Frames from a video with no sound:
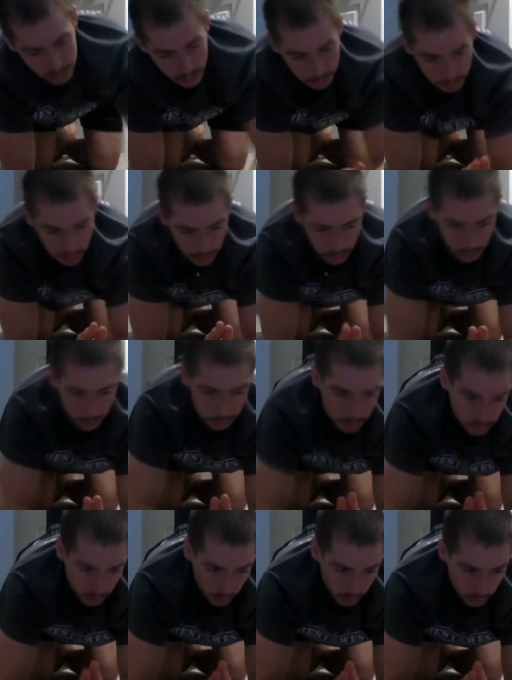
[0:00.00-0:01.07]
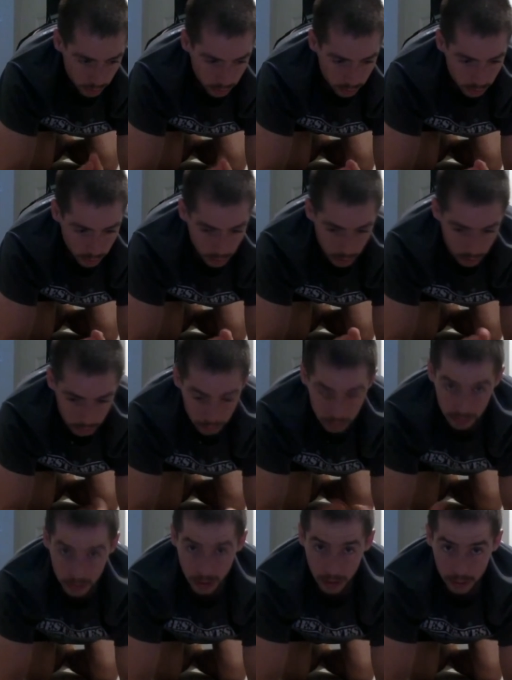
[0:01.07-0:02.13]
like my hips are
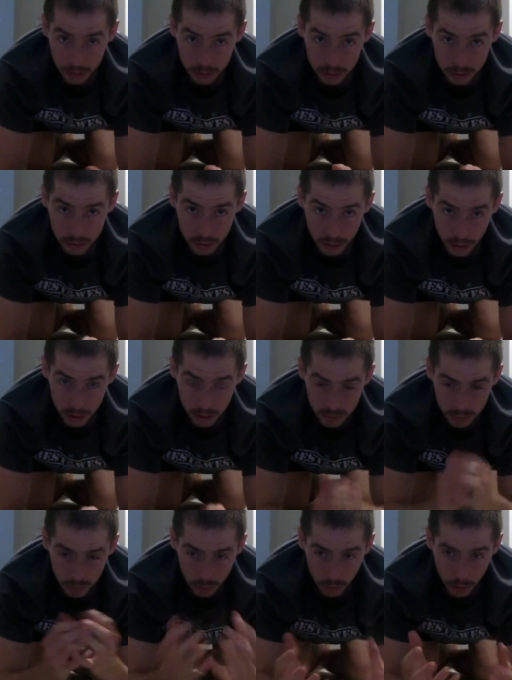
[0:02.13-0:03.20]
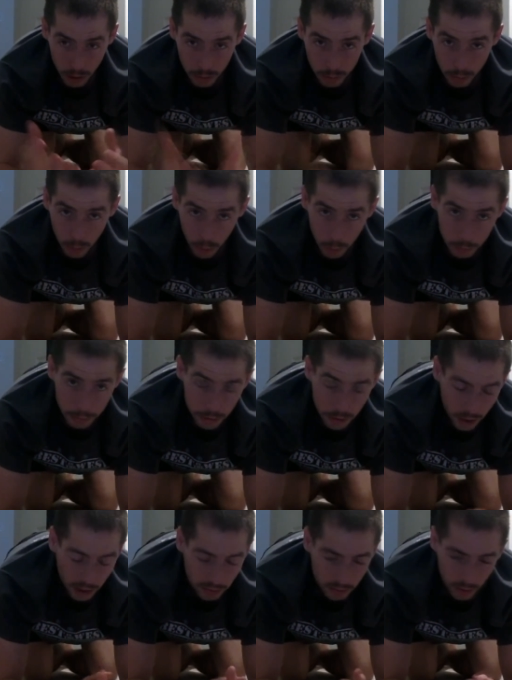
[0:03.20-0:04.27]
moving how they should, and I just feel a lot more open.
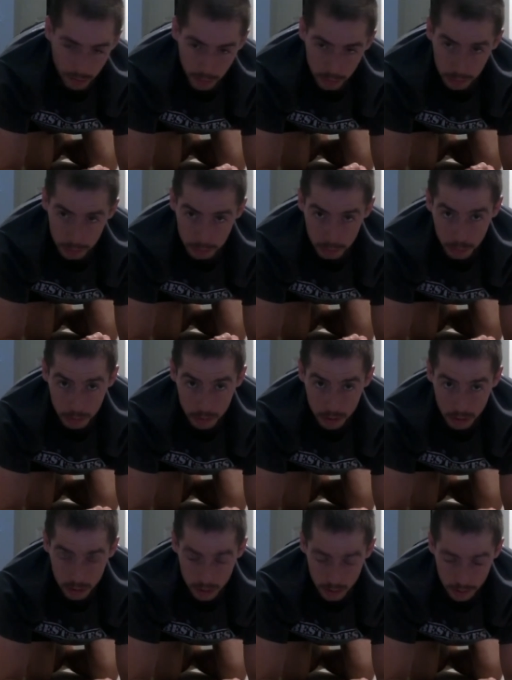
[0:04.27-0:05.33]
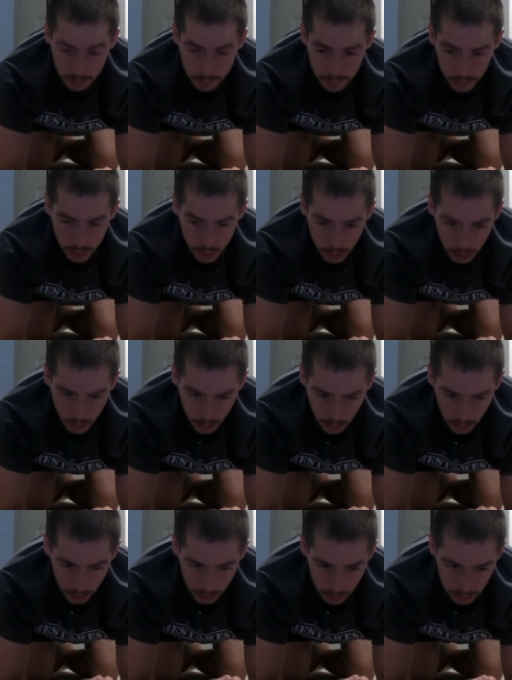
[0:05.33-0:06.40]
I have a lot more mobility,
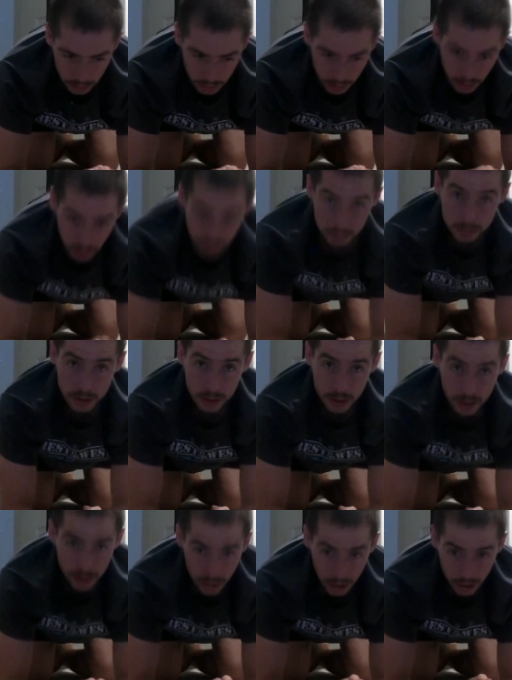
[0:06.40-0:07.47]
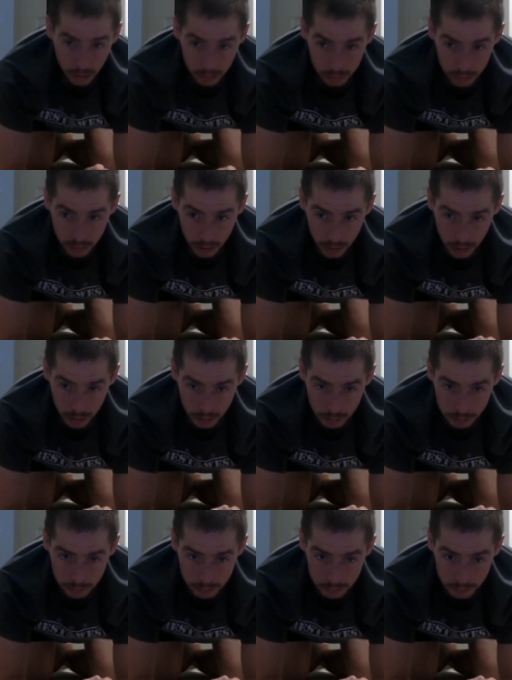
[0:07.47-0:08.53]
and getting up from sitting down
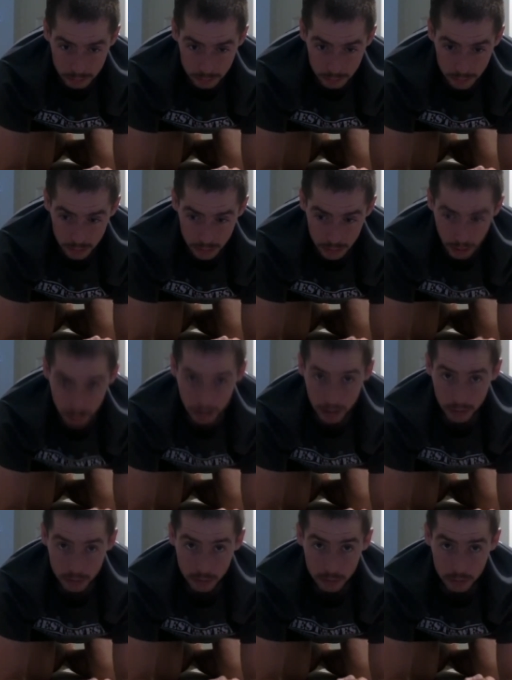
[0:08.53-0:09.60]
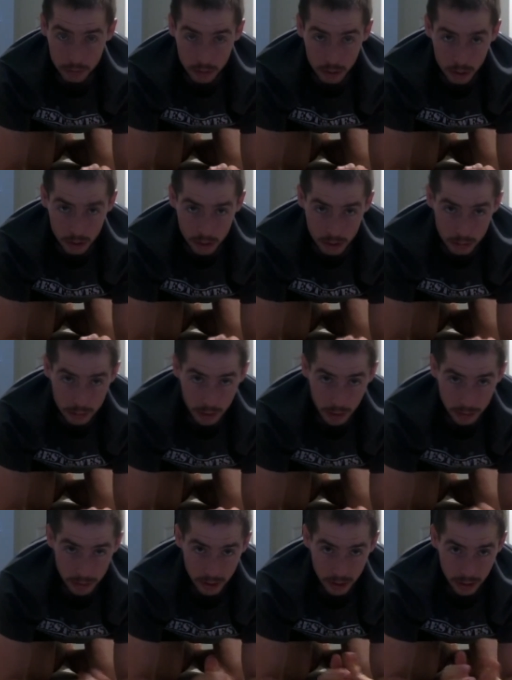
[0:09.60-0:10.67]
is not painful.
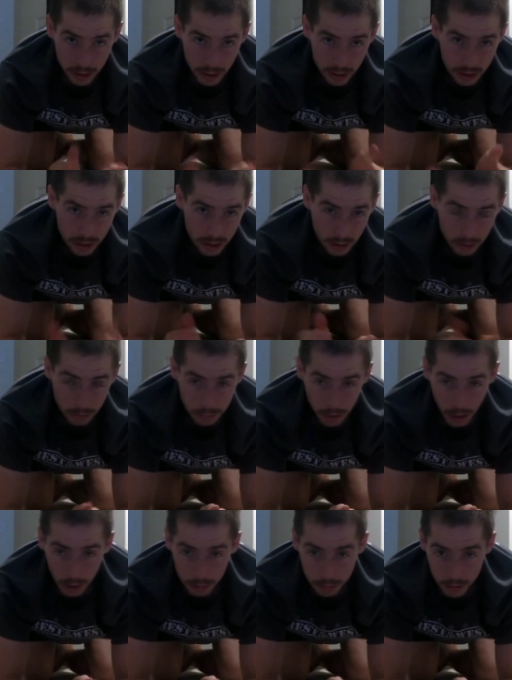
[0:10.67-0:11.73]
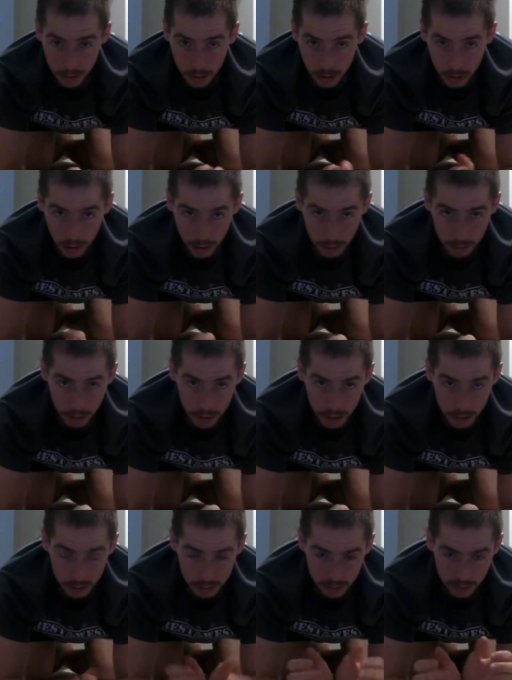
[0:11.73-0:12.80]
Sometimes I get like a click or a pop in my
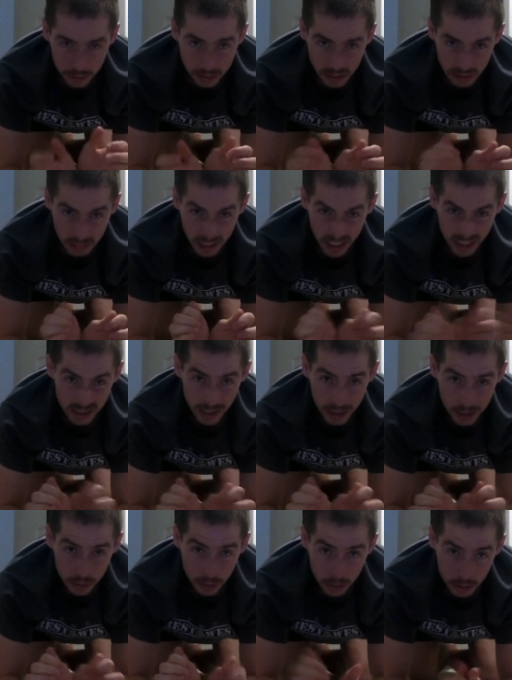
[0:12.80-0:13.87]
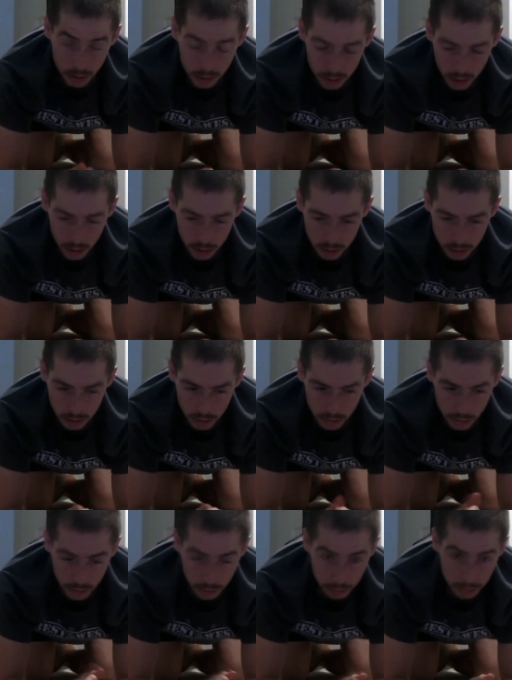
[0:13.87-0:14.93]
hips, or it feels like my SI joint adjusts a
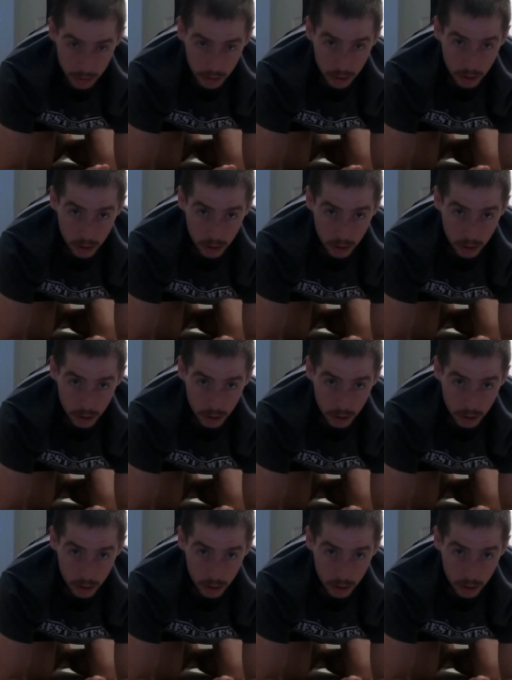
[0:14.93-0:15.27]
little bit